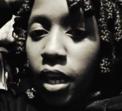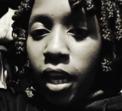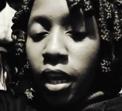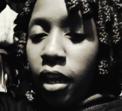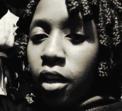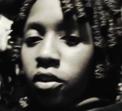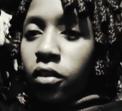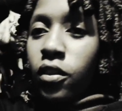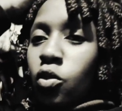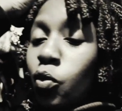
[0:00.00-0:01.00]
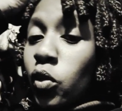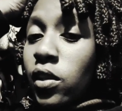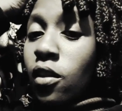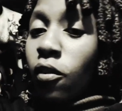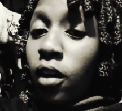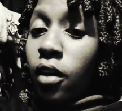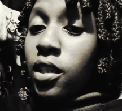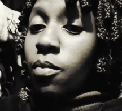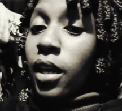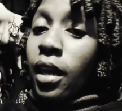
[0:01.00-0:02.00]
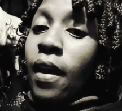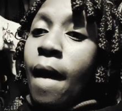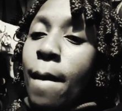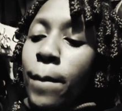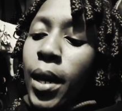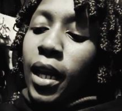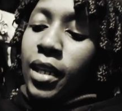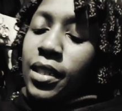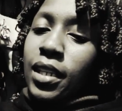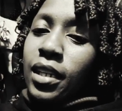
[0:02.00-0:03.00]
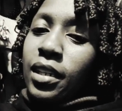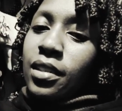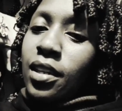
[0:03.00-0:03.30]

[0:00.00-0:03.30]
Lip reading: heck out of it was Flowers by Miley Cyrus.